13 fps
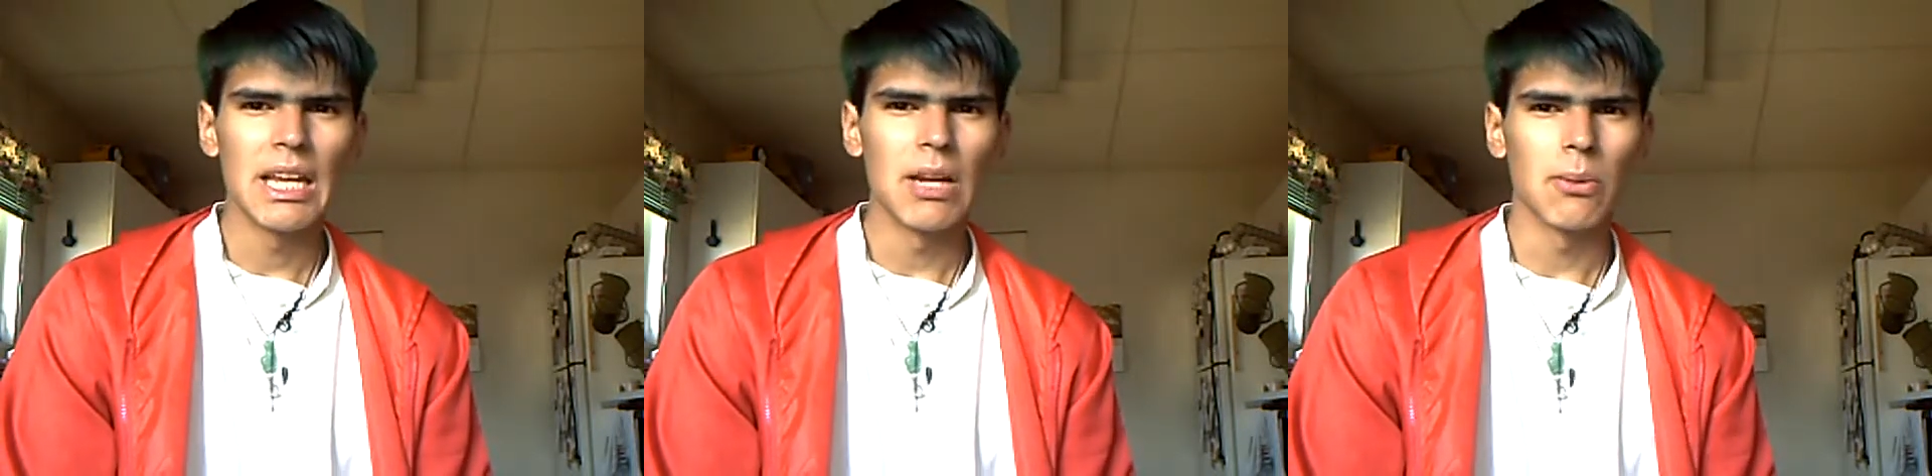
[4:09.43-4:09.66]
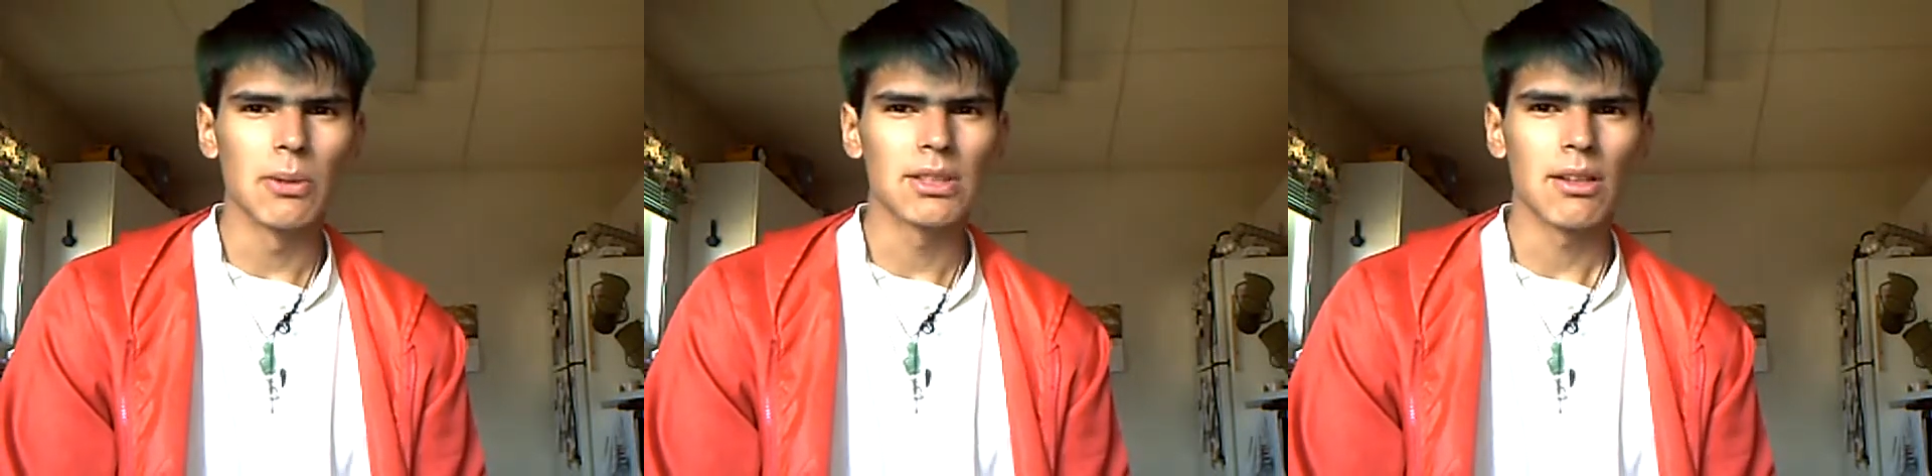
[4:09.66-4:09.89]

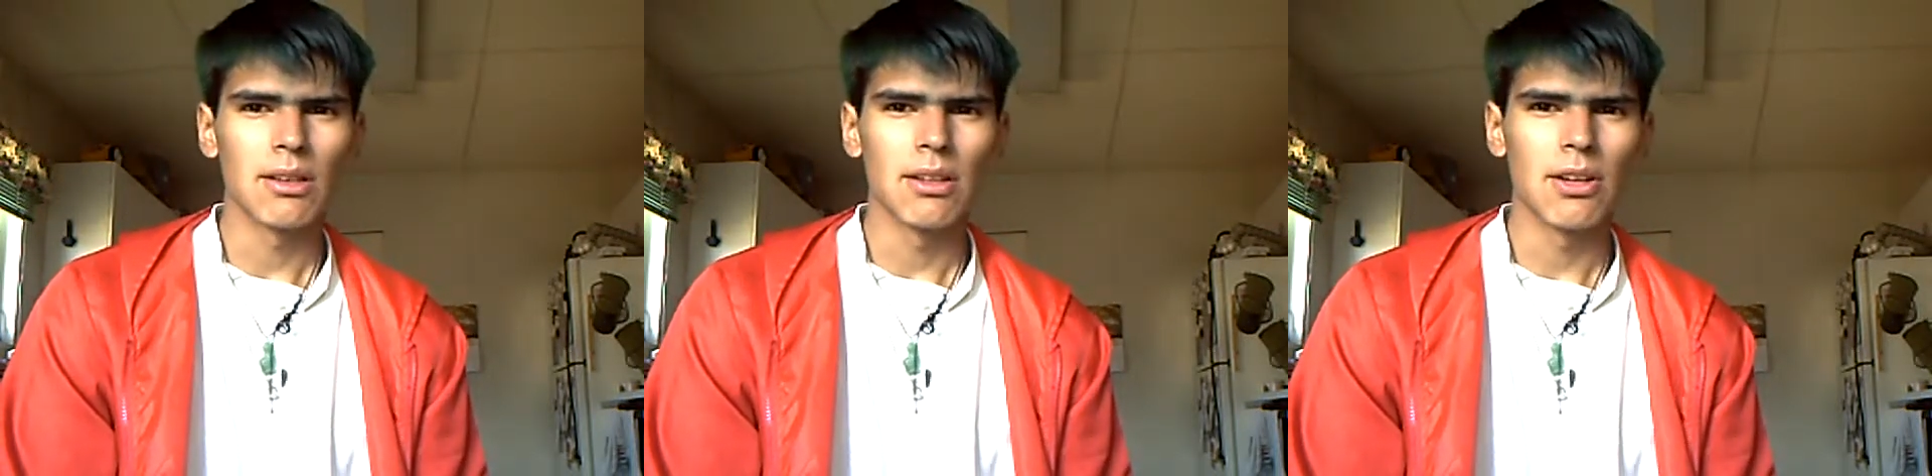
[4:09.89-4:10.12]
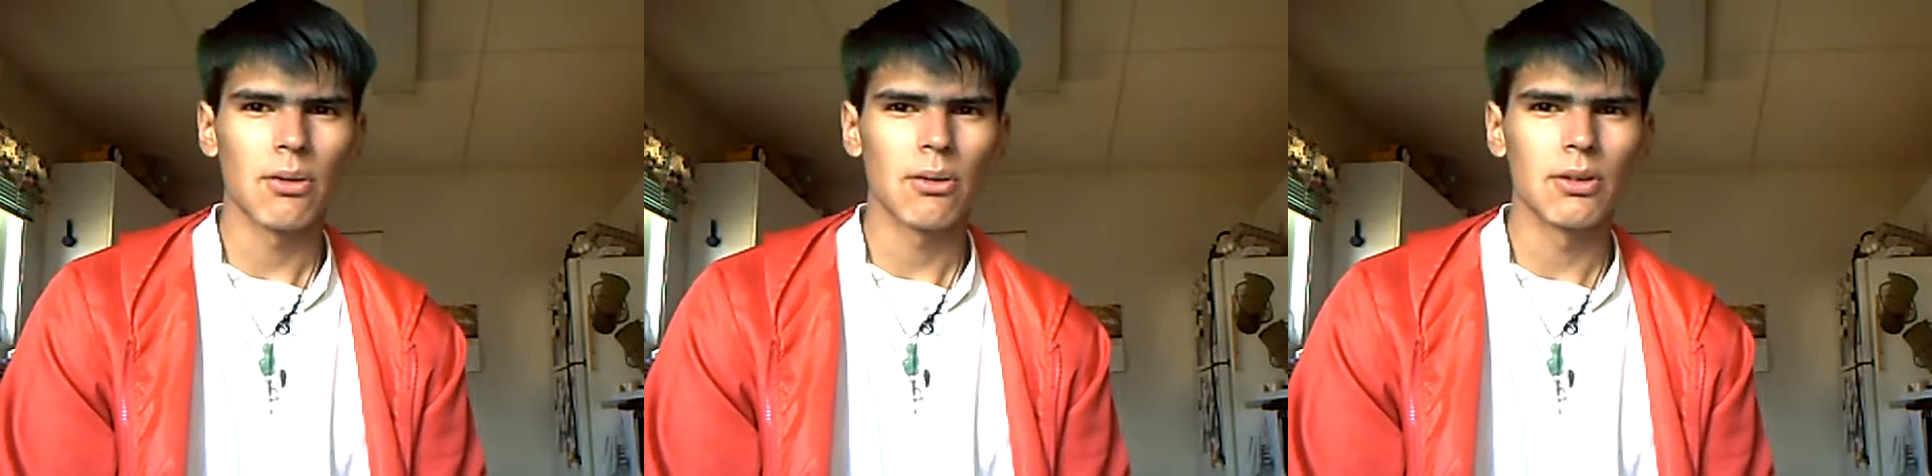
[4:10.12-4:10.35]
It was a
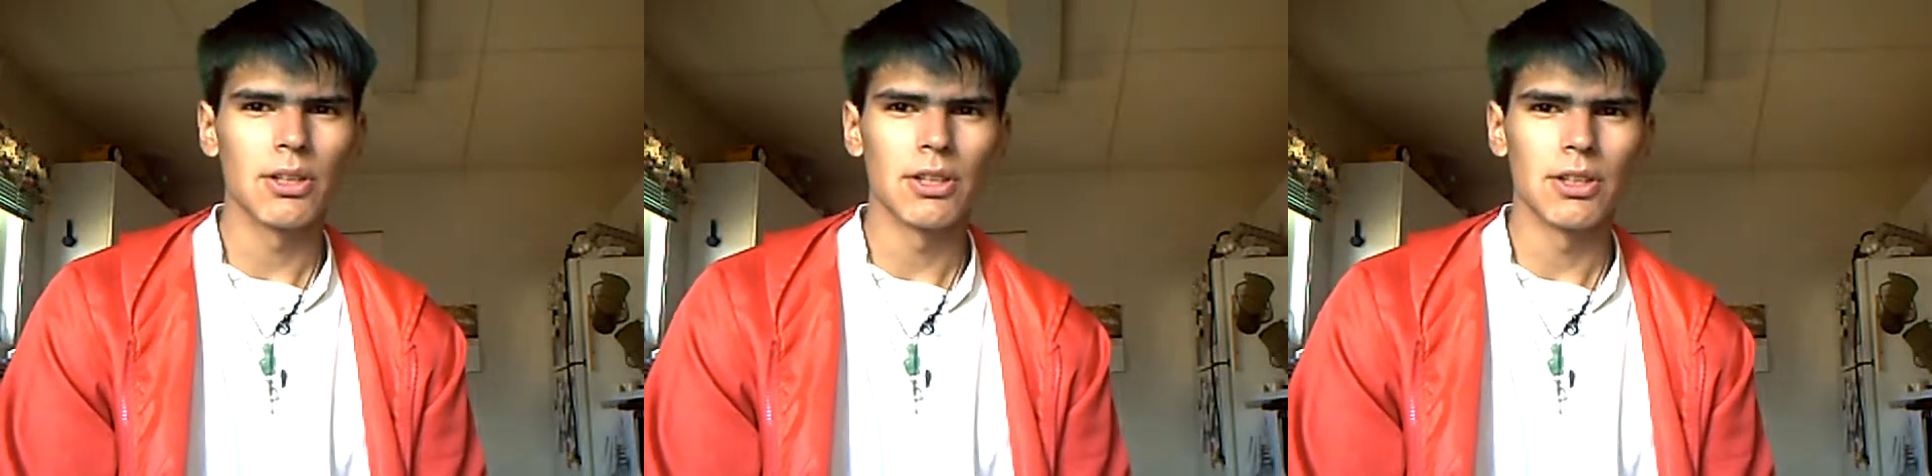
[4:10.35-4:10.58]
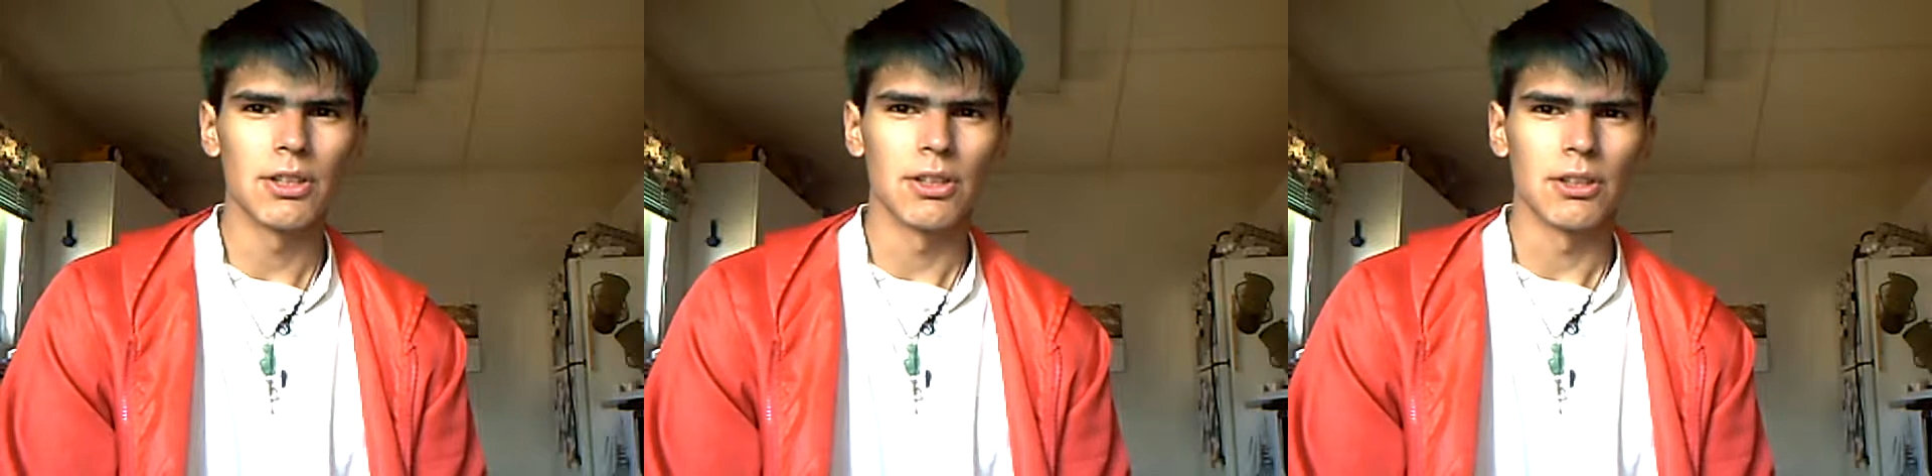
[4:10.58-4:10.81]
little
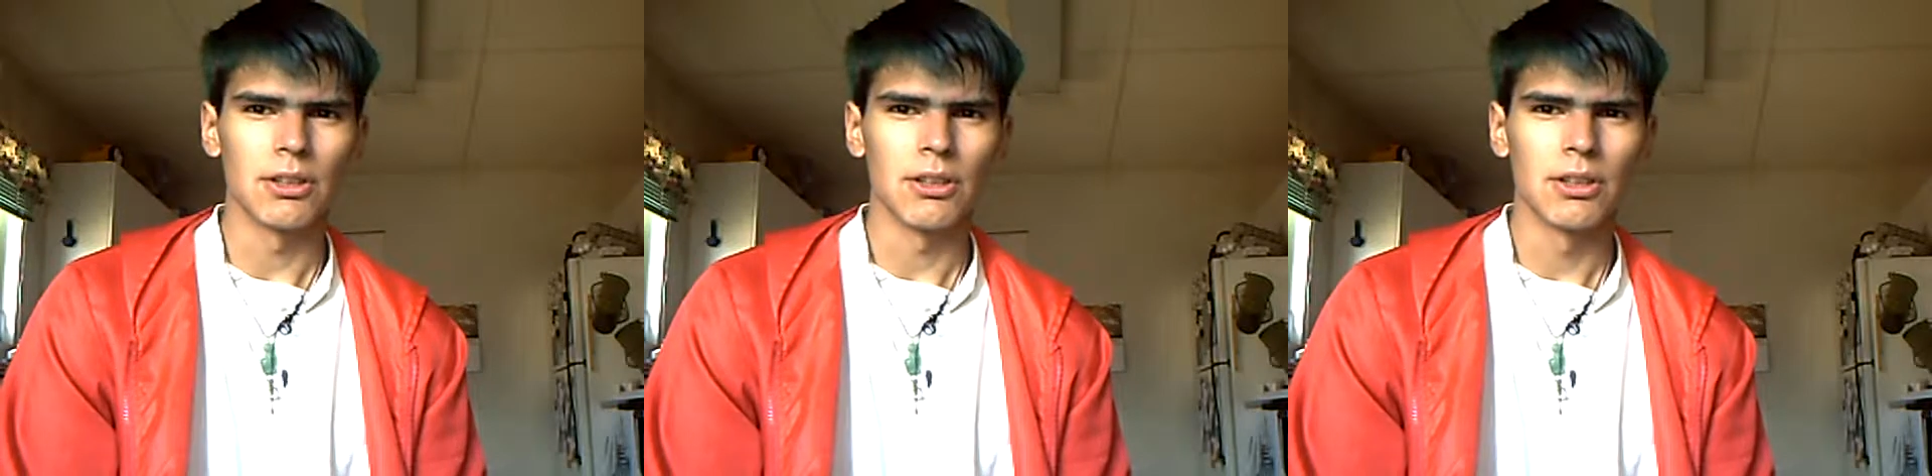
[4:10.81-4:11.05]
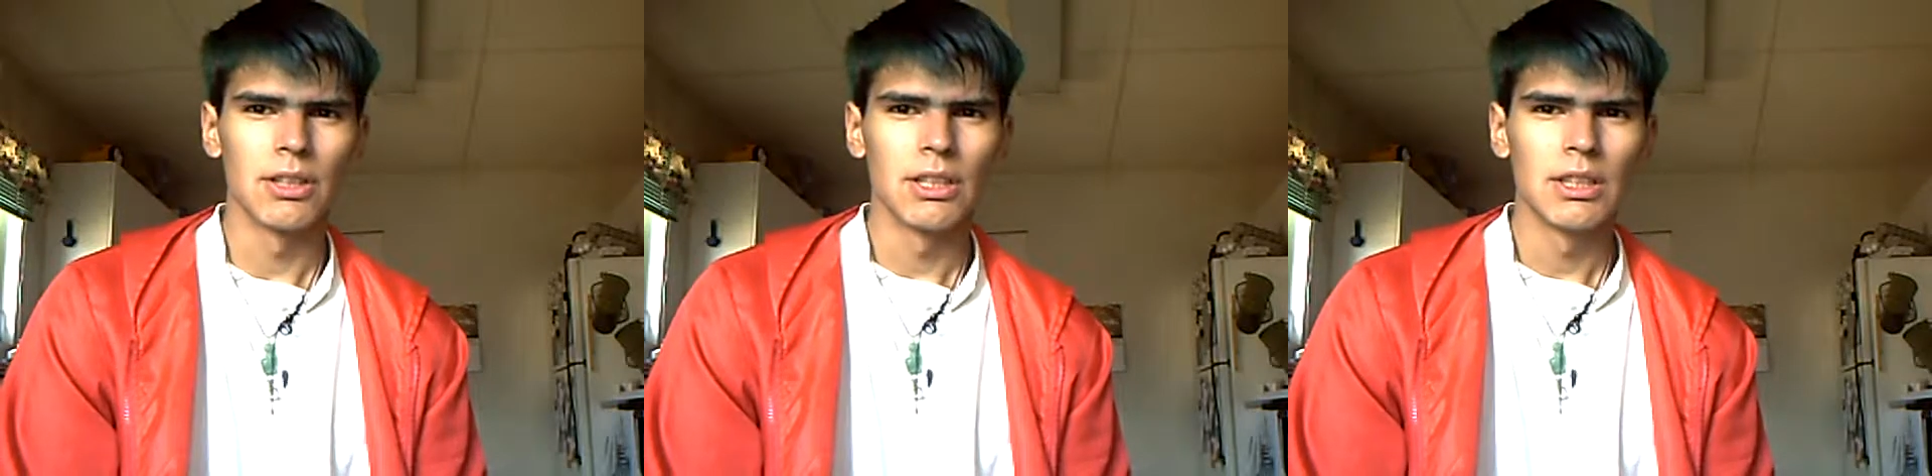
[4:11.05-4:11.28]
girl.